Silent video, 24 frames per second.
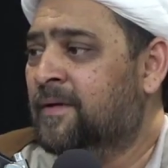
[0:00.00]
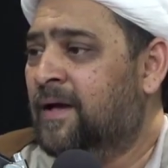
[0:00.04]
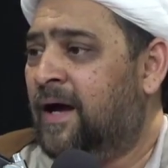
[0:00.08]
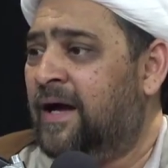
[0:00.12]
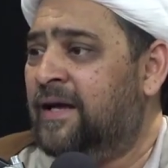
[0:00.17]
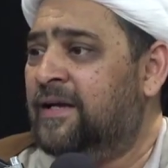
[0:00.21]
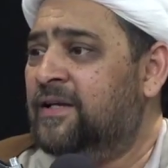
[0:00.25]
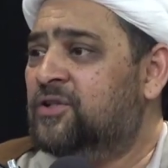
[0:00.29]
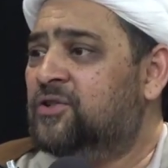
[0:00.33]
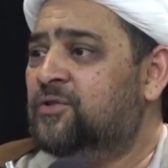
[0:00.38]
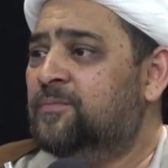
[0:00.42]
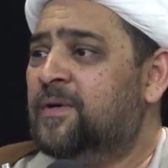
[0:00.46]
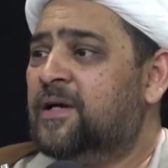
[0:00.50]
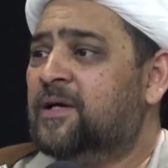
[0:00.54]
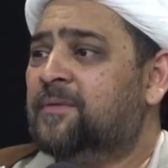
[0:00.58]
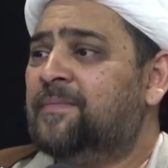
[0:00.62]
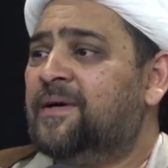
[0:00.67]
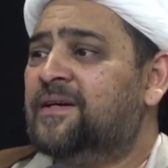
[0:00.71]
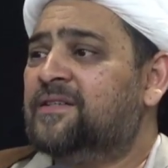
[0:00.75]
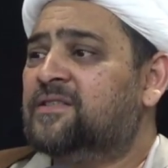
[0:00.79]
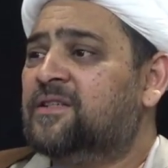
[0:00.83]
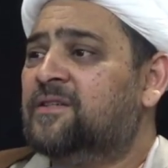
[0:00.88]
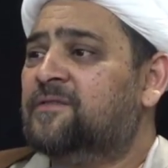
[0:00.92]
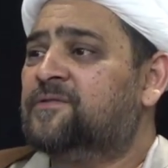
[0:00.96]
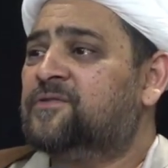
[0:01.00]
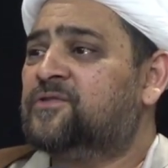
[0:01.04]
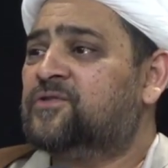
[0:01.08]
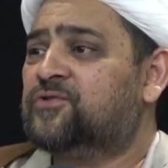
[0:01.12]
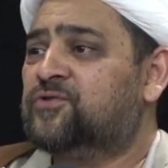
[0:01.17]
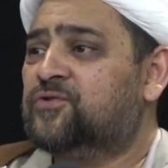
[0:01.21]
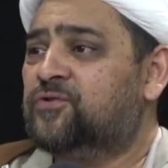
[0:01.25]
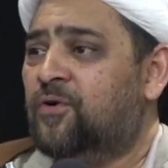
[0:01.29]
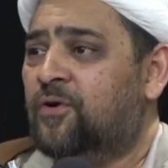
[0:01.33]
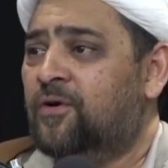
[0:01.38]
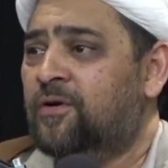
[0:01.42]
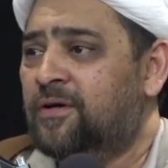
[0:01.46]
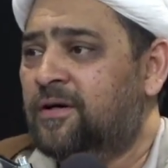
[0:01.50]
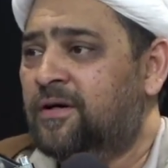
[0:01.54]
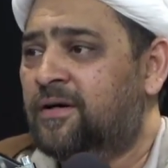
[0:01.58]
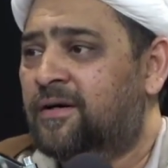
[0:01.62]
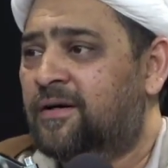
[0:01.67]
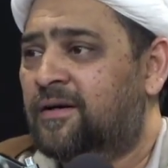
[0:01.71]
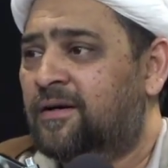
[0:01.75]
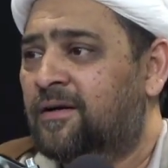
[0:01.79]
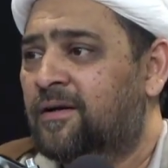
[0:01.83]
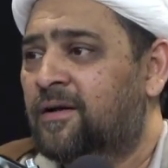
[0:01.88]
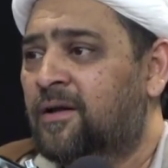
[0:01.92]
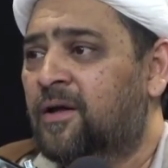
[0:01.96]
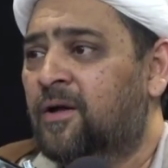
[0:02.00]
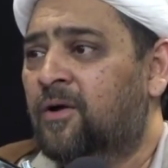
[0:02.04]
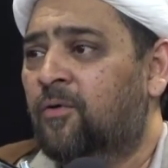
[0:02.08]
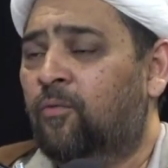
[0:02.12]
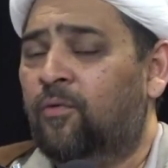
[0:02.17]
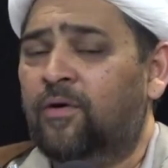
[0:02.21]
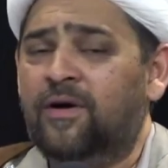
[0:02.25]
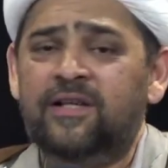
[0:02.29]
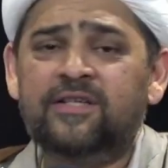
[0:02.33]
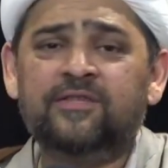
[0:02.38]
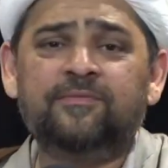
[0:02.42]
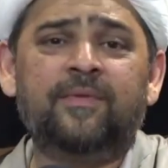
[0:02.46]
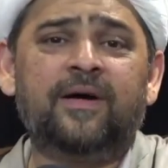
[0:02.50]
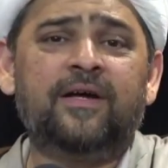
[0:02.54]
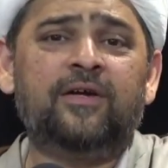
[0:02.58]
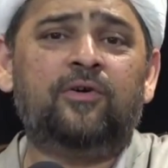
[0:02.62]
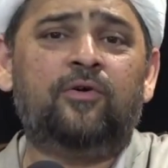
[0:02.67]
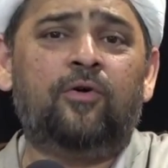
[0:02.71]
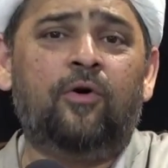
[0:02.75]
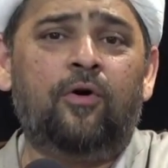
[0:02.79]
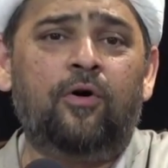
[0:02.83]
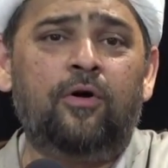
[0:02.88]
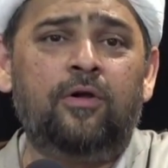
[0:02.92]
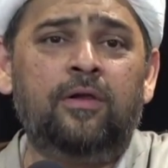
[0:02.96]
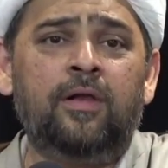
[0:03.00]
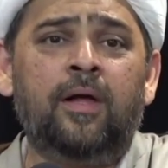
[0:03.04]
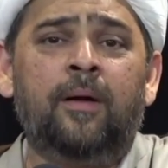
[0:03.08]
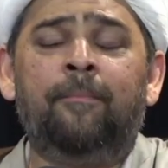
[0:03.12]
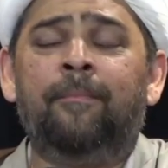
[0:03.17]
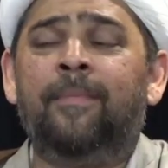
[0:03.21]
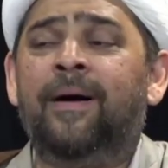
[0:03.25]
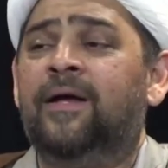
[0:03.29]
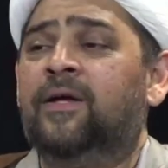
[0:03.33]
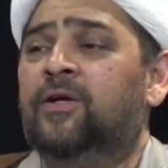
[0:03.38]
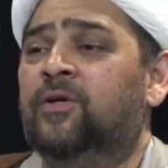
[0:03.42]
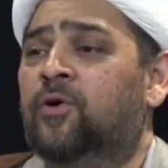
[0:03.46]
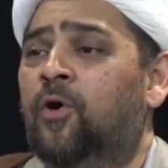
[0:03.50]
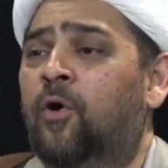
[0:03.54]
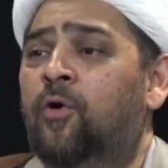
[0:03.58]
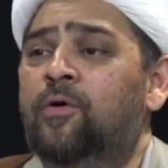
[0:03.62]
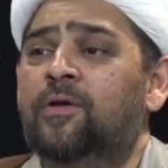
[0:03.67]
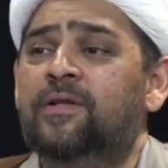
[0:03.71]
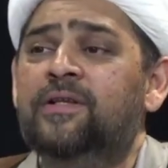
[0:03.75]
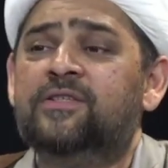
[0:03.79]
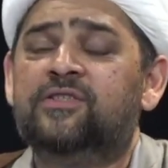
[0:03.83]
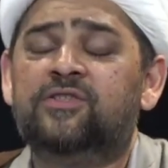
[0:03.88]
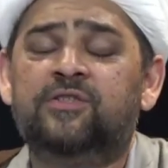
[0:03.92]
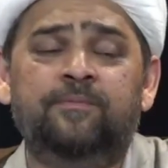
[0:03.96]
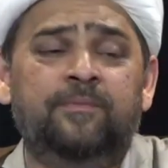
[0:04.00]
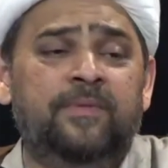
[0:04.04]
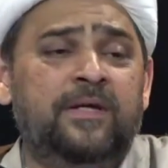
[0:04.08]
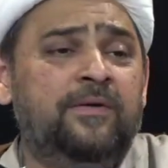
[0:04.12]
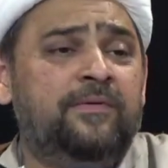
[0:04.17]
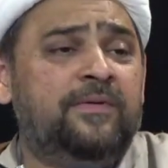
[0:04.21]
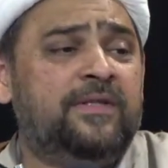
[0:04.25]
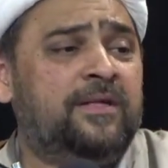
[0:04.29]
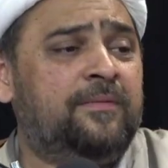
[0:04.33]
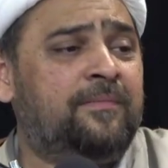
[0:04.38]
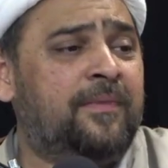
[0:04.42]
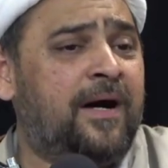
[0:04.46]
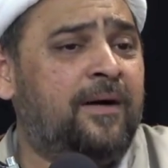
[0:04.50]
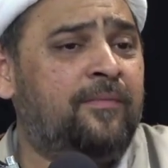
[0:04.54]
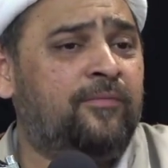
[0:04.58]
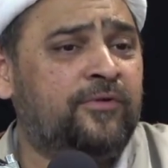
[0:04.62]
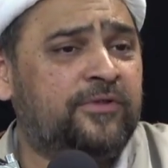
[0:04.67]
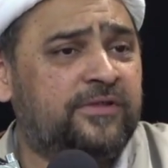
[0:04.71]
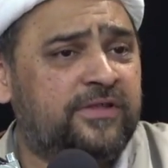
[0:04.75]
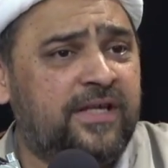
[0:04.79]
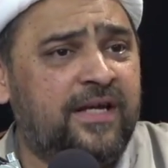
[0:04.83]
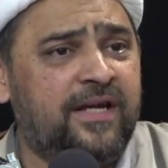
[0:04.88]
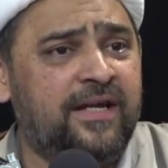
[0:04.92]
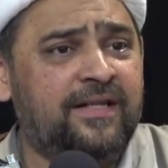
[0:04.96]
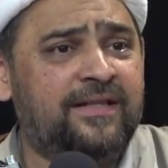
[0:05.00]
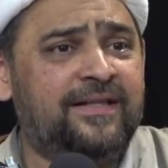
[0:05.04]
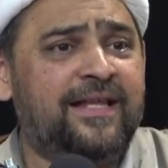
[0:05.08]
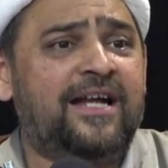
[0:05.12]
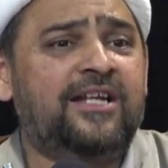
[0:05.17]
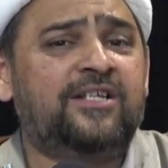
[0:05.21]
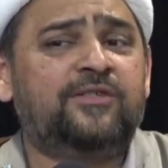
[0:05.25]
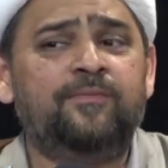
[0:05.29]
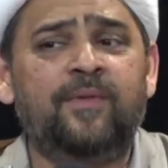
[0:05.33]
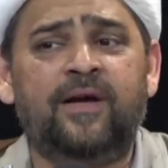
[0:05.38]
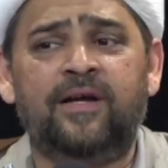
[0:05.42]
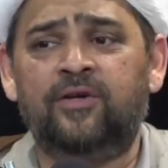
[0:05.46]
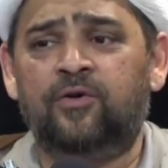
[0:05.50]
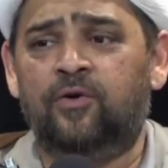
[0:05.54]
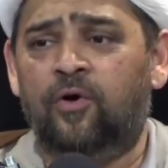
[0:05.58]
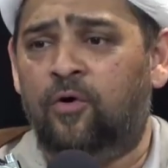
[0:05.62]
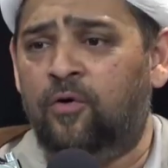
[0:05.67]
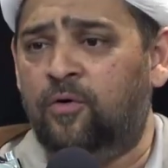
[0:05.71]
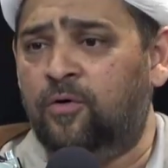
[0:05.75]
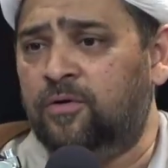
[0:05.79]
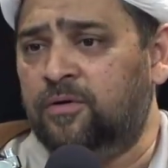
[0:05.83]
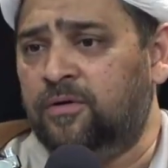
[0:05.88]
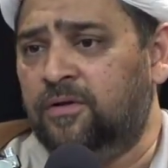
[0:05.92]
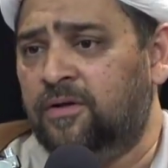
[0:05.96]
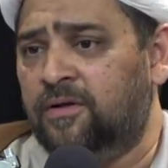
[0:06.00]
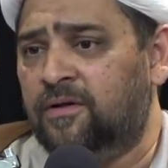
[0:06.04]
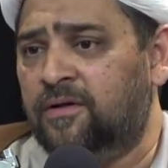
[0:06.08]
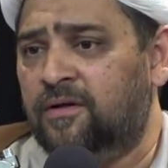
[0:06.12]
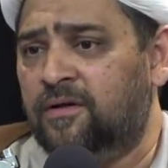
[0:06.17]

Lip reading: I need to make myself stronger. What is my goal? My goal is to be with Imam Hussein. That's my goal.